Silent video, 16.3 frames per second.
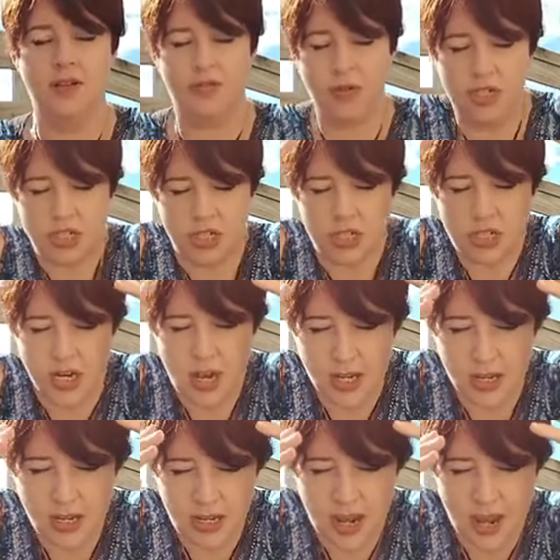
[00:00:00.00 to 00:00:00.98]
If we're
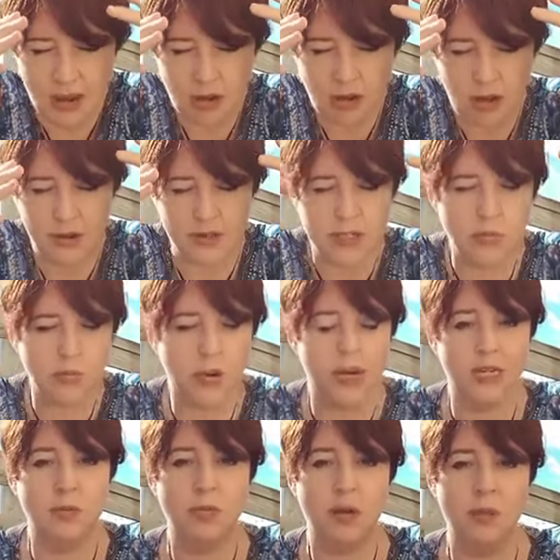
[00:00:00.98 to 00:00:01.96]
stuck in our closed
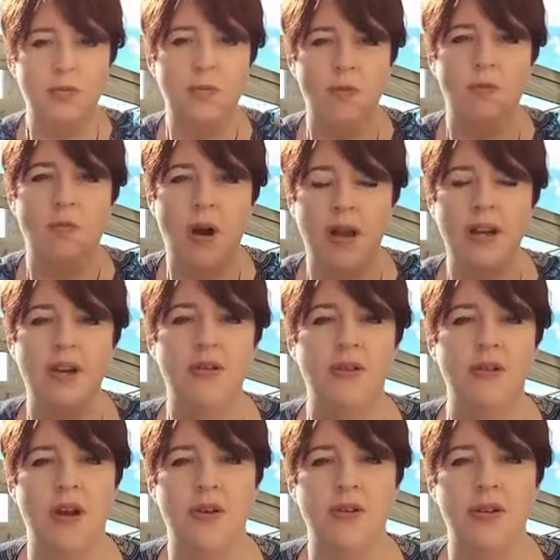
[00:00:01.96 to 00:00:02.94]
space, we might
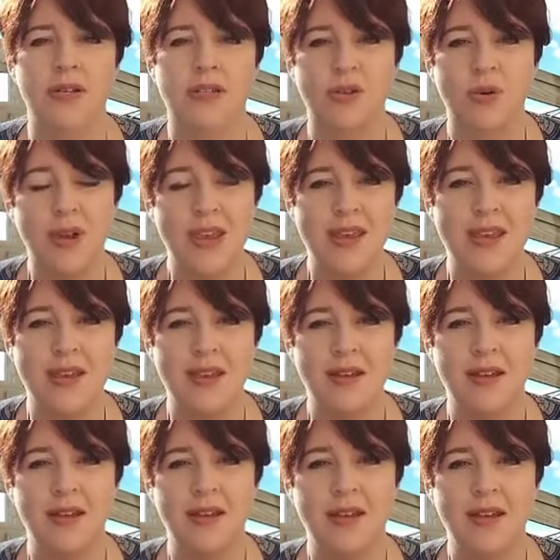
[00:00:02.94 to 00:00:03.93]
not notice or hear.
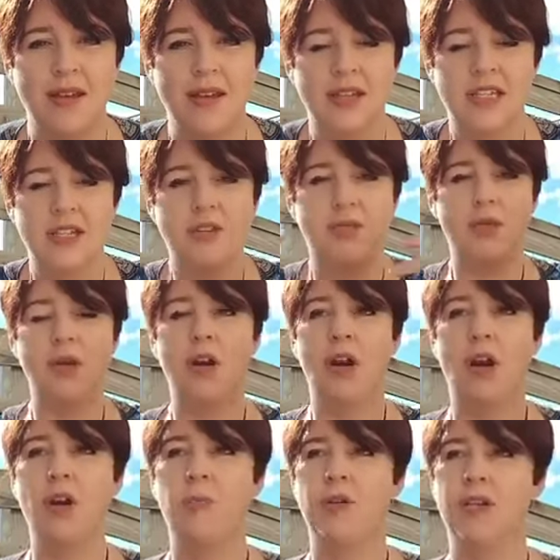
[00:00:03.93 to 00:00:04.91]
So if we're
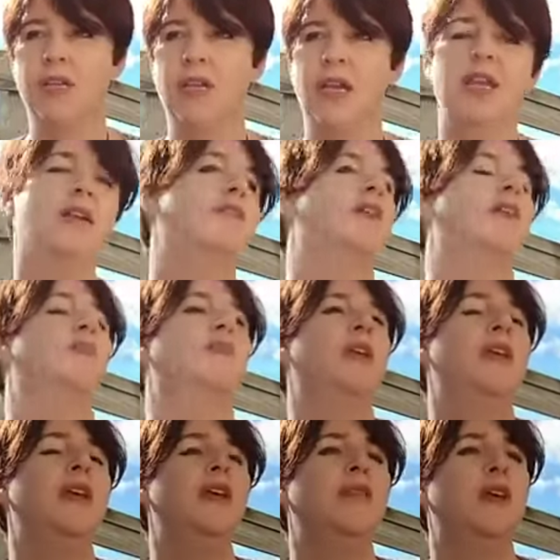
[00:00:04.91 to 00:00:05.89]
open to hearing and
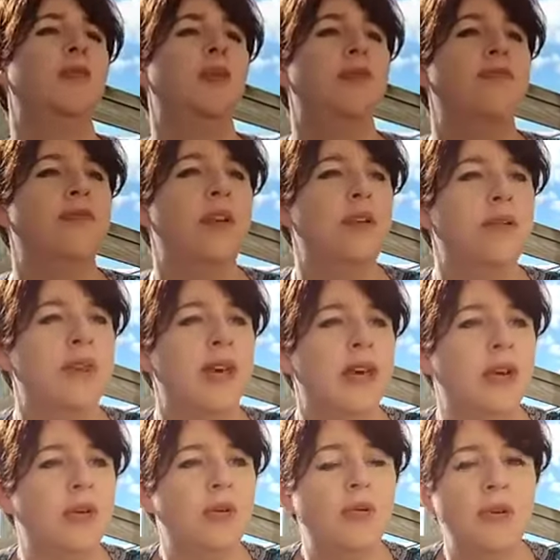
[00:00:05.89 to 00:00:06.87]
we hear it and we follow
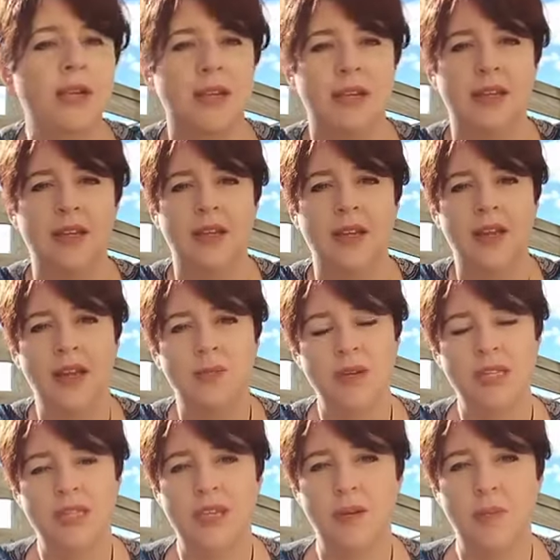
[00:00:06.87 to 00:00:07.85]
that calling,
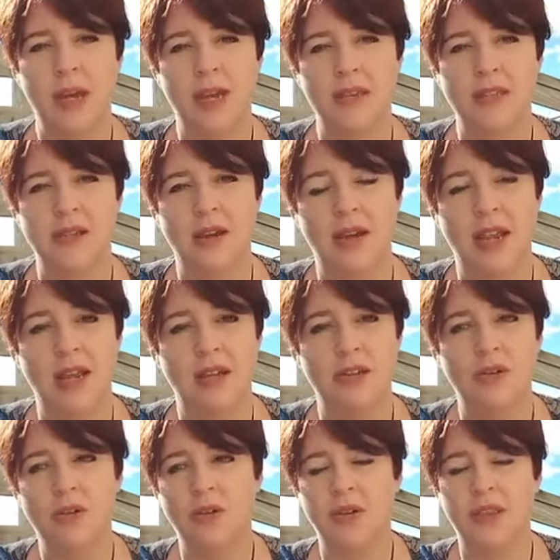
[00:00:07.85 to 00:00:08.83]
we step outside our
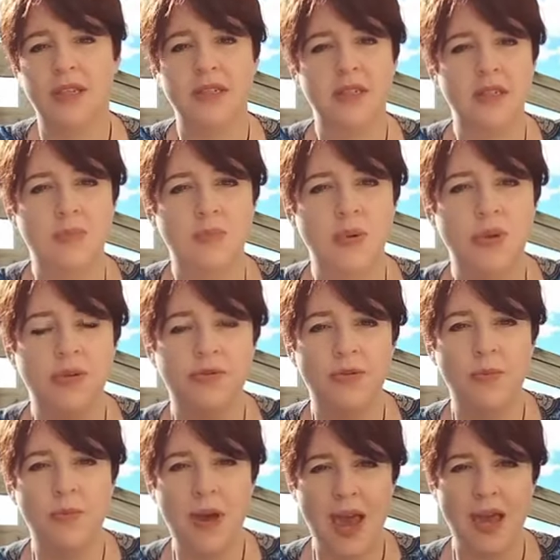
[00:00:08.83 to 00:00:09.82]
door and there's this
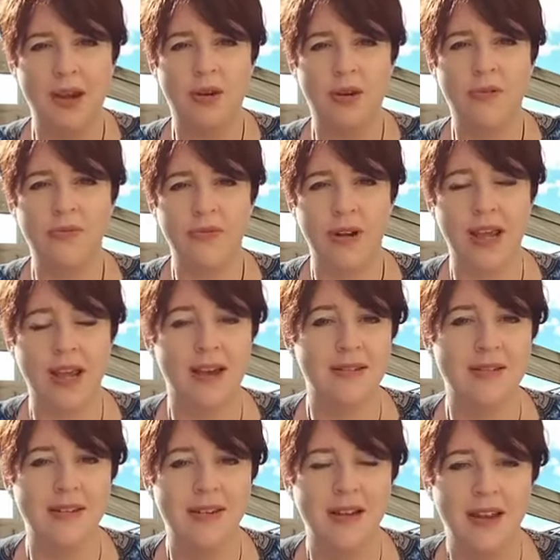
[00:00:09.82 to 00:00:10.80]
beautiful man offering
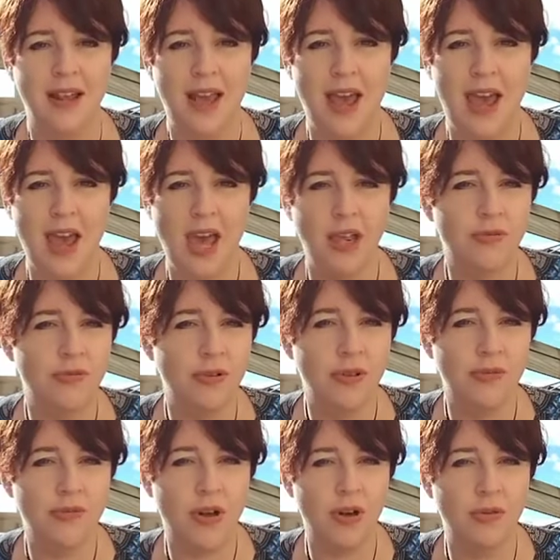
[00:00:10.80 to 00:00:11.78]
us a
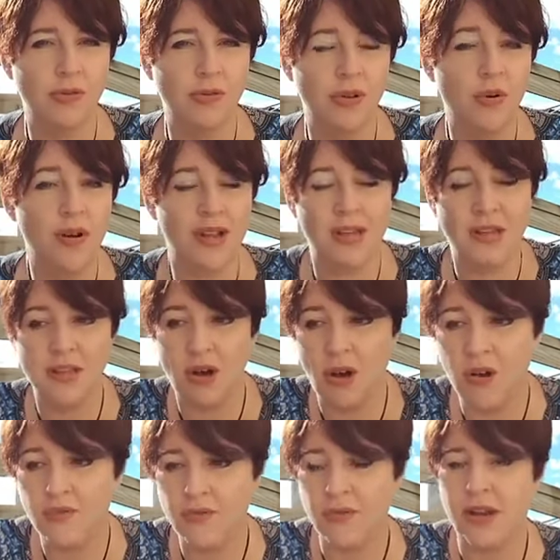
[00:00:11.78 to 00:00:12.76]
handful of gold coins,
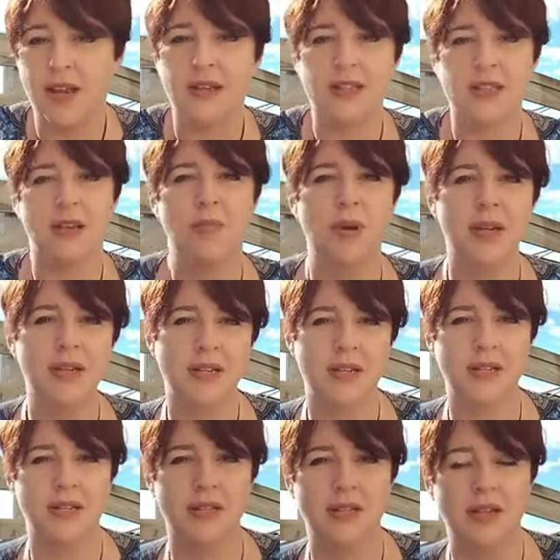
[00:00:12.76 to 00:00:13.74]
offering us
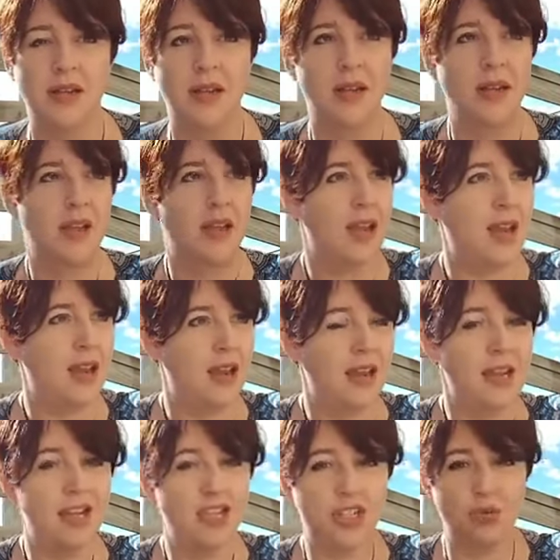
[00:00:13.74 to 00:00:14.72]
abundance, and
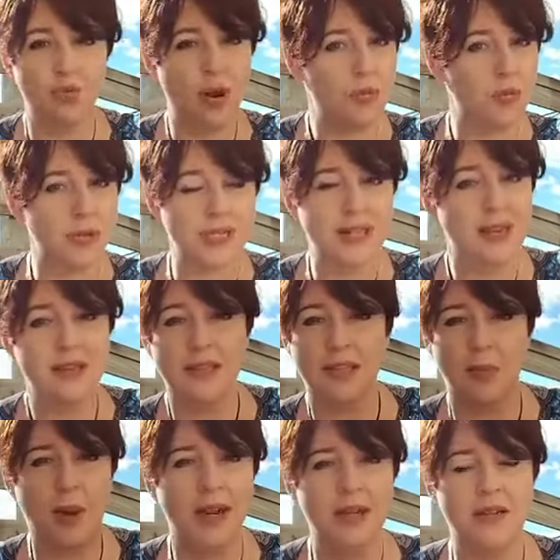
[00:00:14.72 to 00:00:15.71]
he just represents
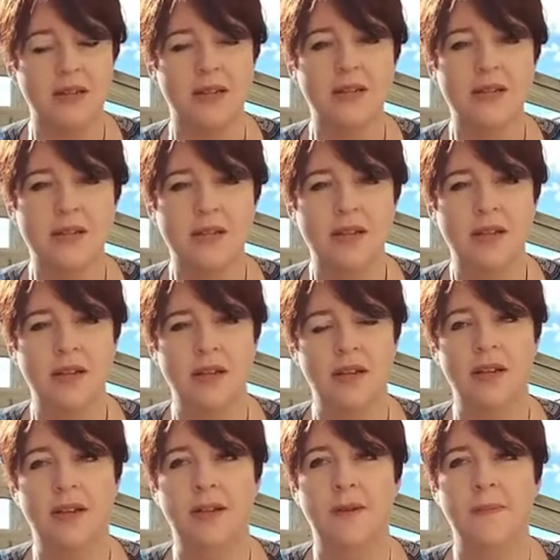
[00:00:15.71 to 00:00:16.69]
abundance,
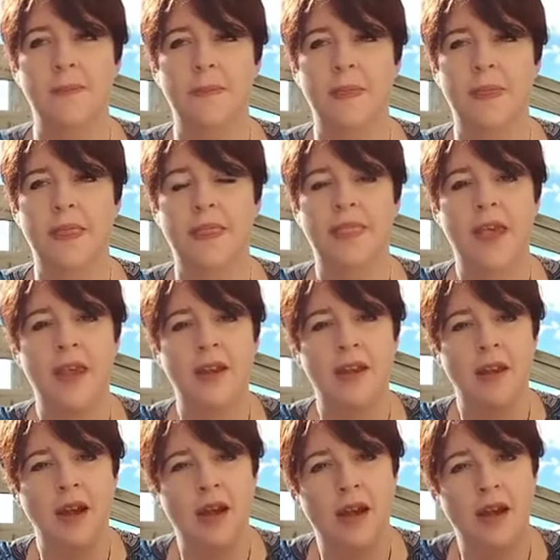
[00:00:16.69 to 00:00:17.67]

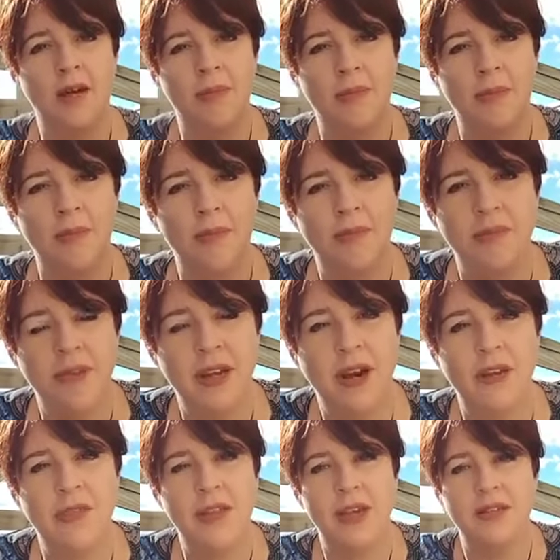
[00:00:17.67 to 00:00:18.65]
then,
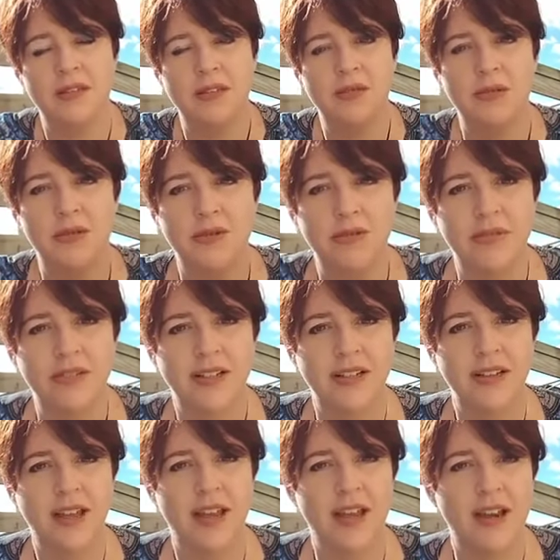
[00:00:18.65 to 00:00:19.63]
that's sort of
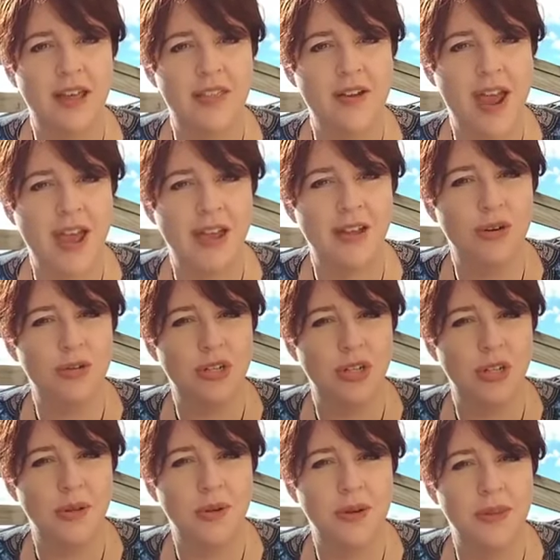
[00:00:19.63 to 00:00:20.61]
another angle
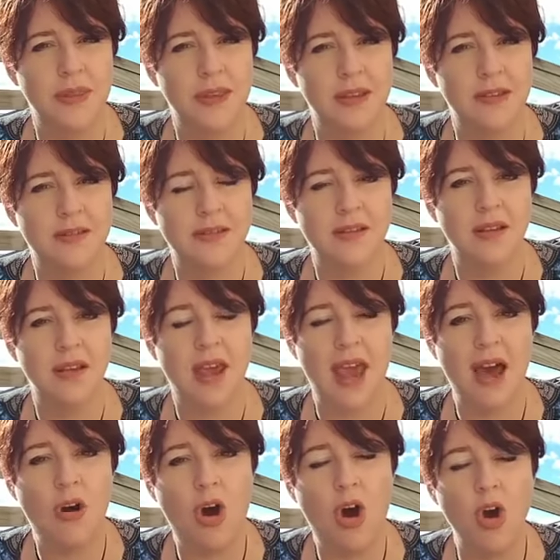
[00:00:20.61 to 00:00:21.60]
to look at this.
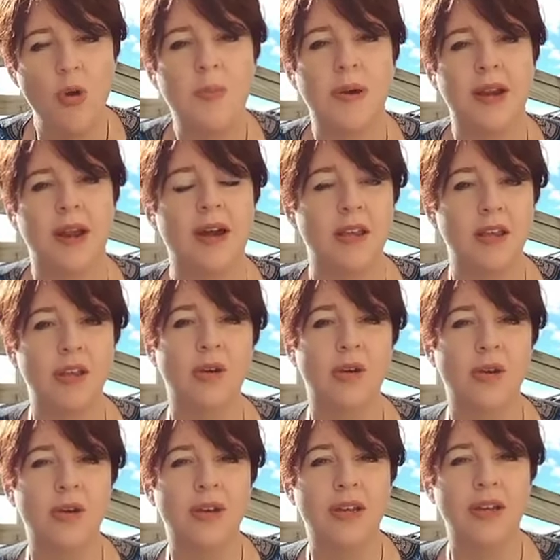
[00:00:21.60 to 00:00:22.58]
How open are
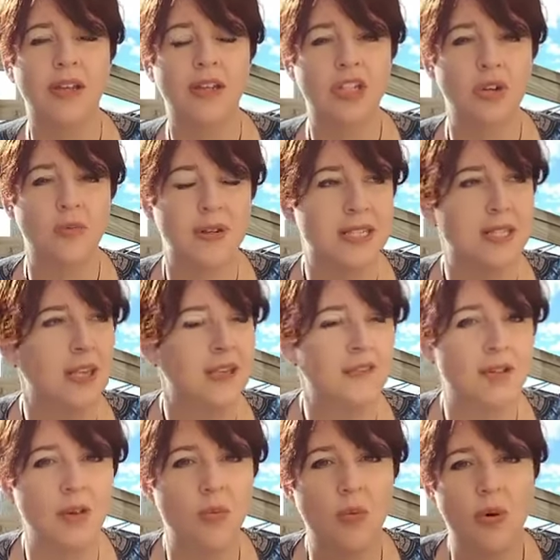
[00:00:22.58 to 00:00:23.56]
you to
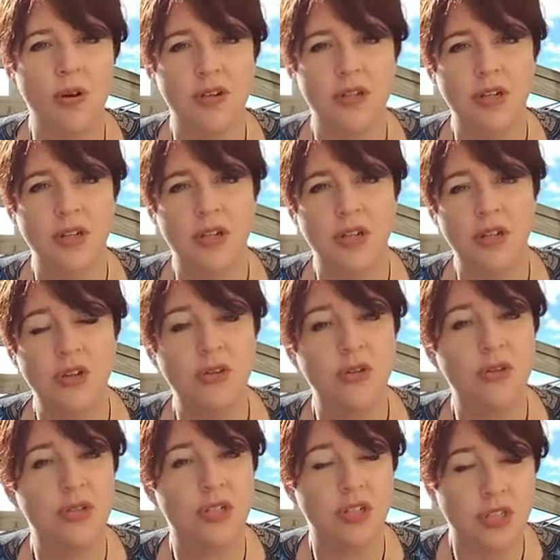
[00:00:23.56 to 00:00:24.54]
receiving what
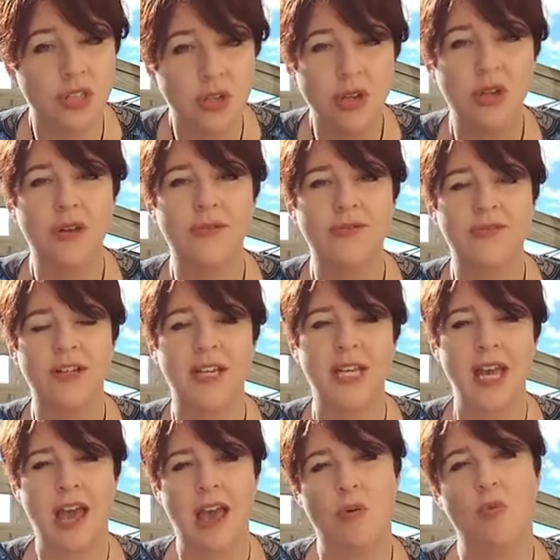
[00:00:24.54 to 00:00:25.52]
you deserve
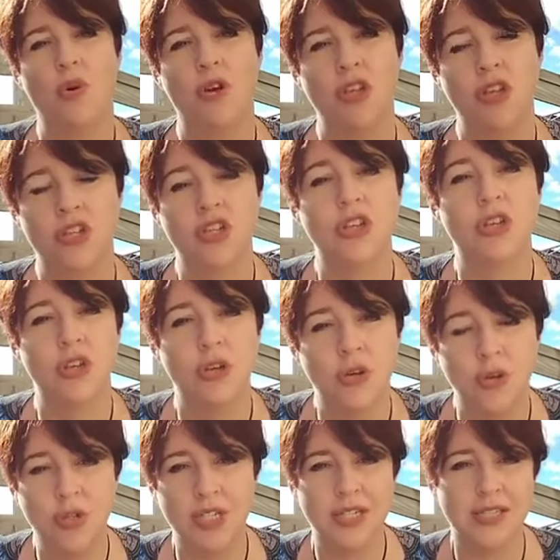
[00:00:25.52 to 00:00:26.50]
and what
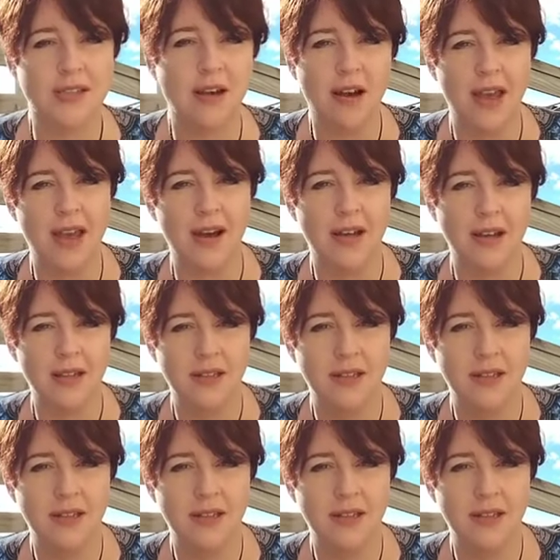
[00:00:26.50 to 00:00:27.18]
you desire?